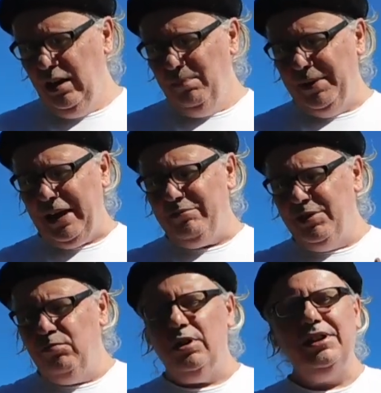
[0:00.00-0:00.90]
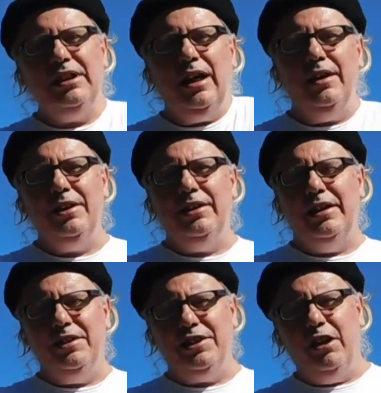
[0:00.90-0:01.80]
But that was one thing I think
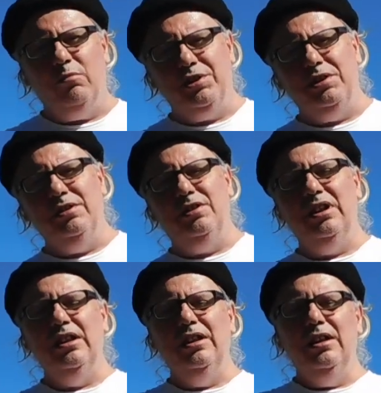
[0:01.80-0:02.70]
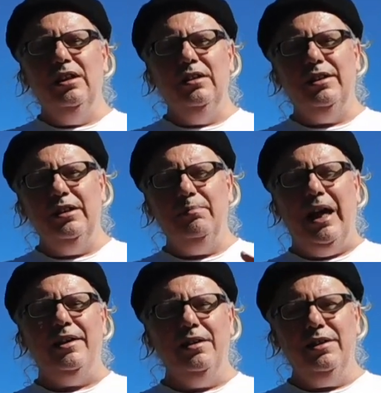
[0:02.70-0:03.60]
that distinguishes the
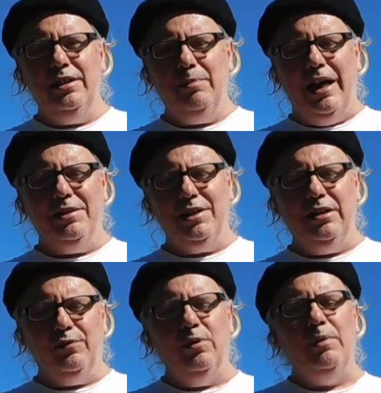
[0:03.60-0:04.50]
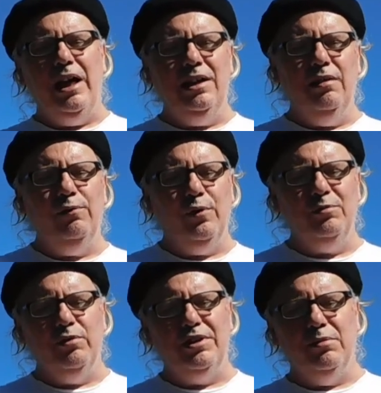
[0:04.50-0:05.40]
magazines from
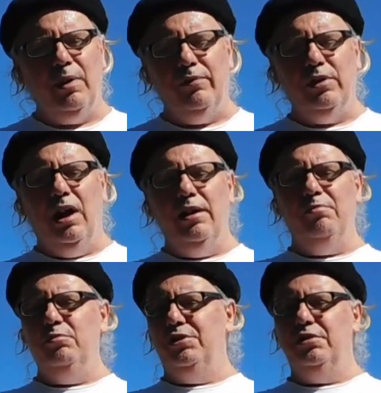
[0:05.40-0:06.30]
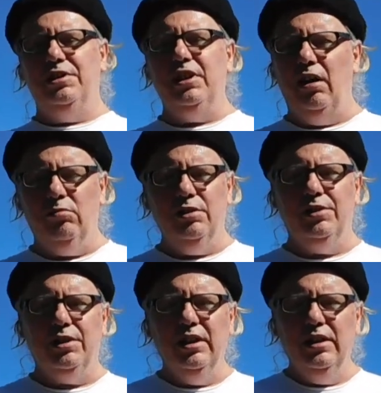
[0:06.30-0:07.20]
the rest of the Marvel lineup, was just the art
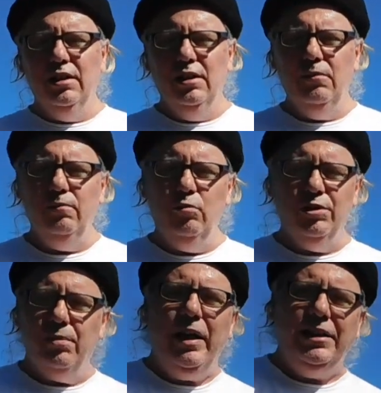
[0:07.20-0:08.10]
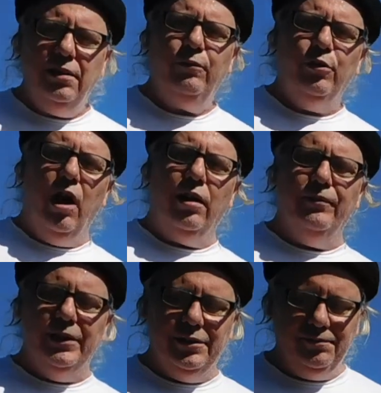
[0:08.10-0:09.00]
was amazing for all of
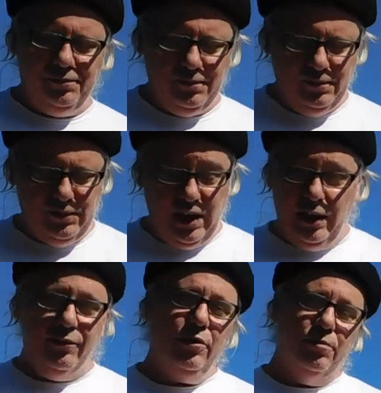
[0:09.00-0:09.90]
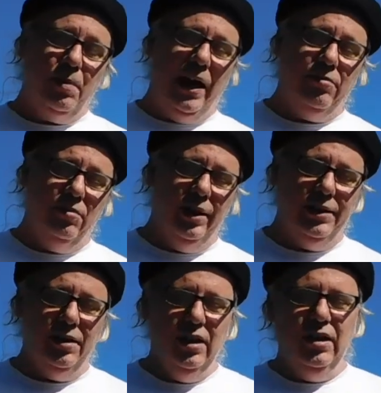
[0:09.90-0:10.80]
it, and of course black and
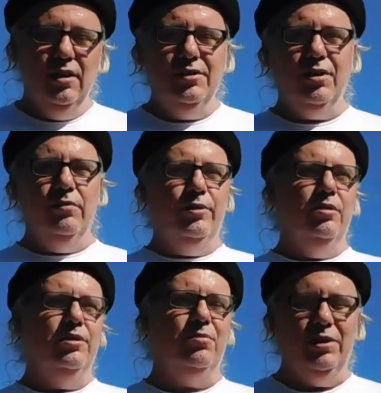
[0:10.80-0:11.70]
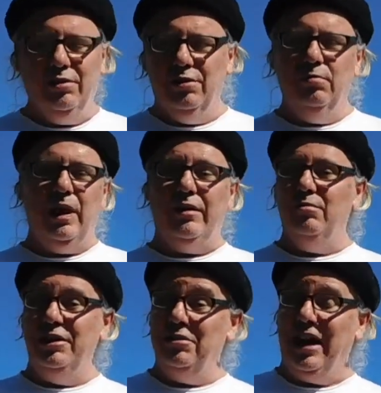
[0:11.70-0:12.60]
white. So of course, when you're doing black and
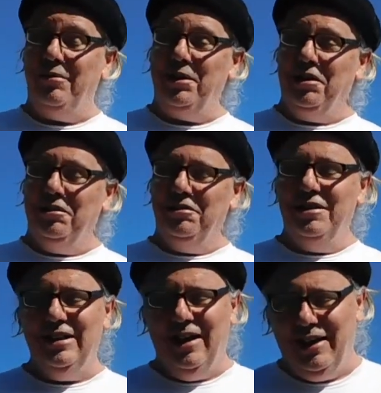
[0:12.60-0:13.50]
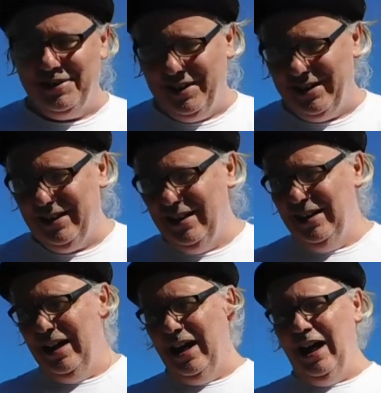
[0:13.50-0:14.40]
white, you got to be good, I think.
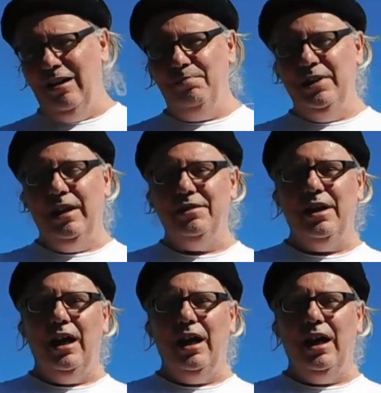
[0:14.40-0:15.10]
But yeah,